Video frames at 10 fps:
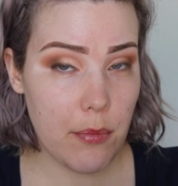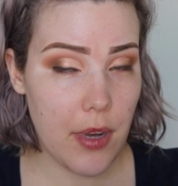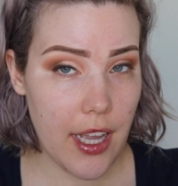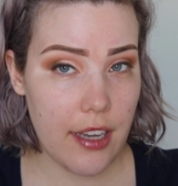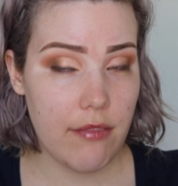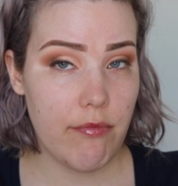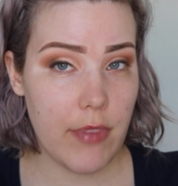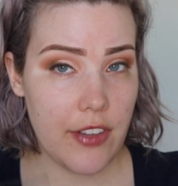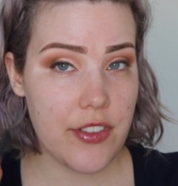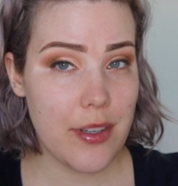but
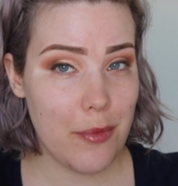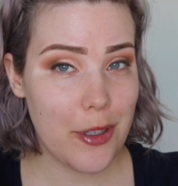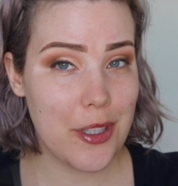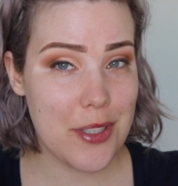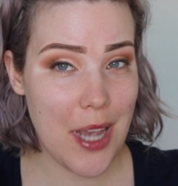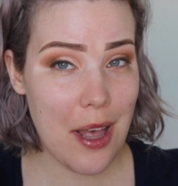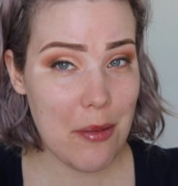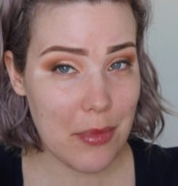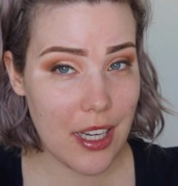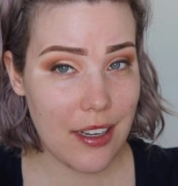if someone could
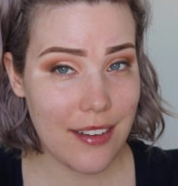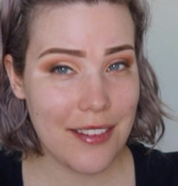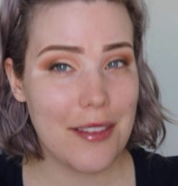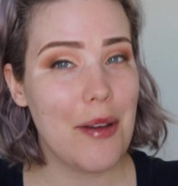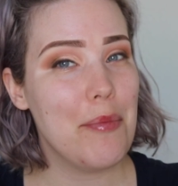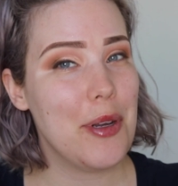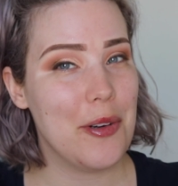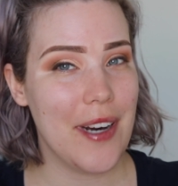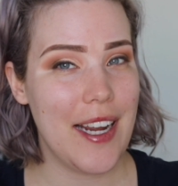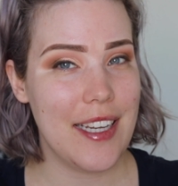tell me, that would be
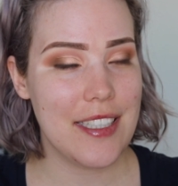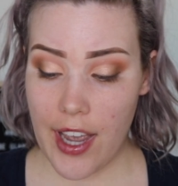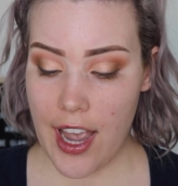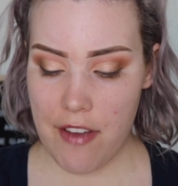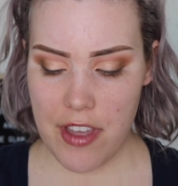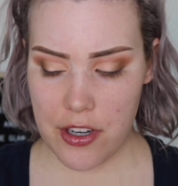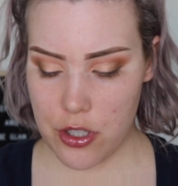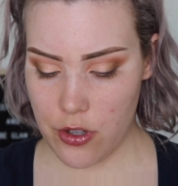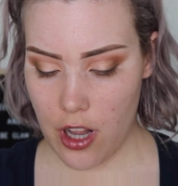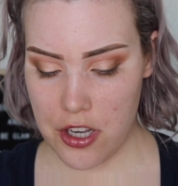great. I have that
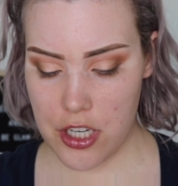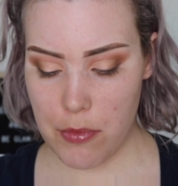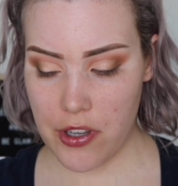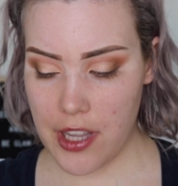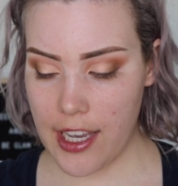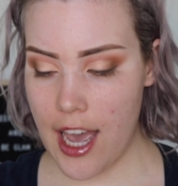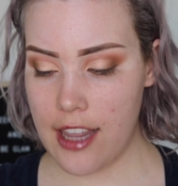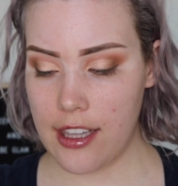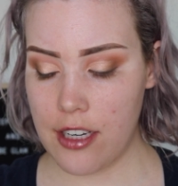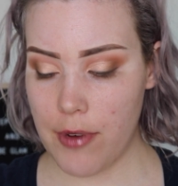astrology book that
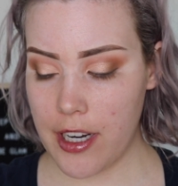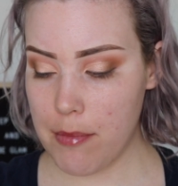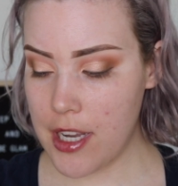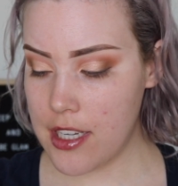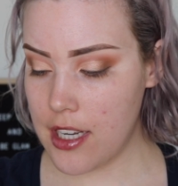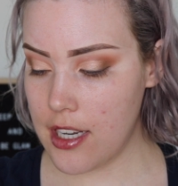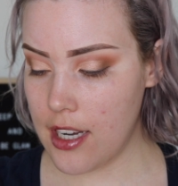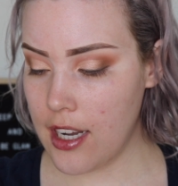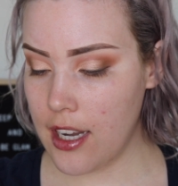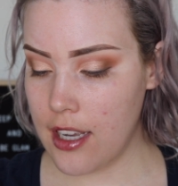Kathleen recommended,
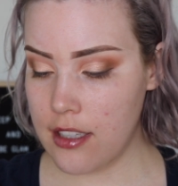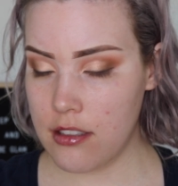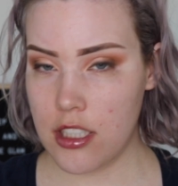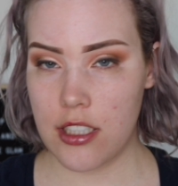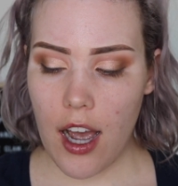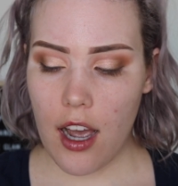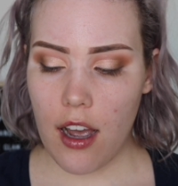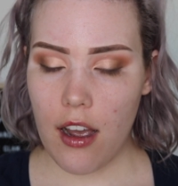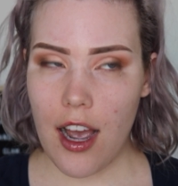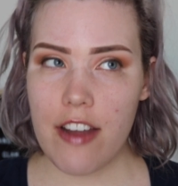and
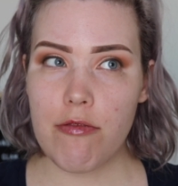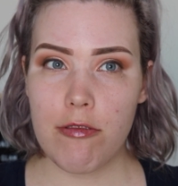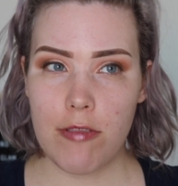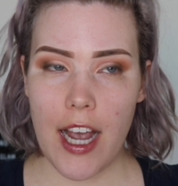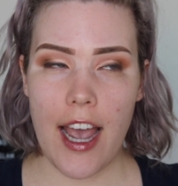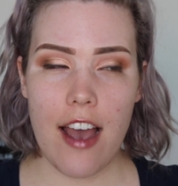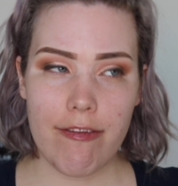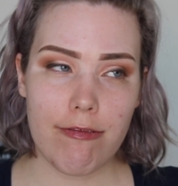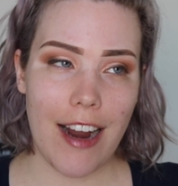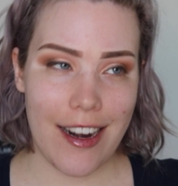I
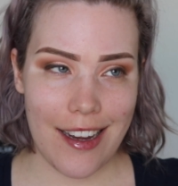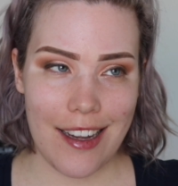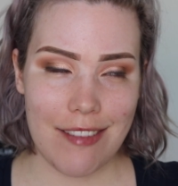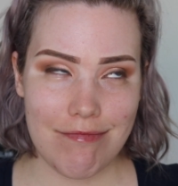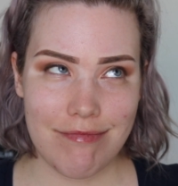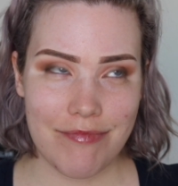have read it,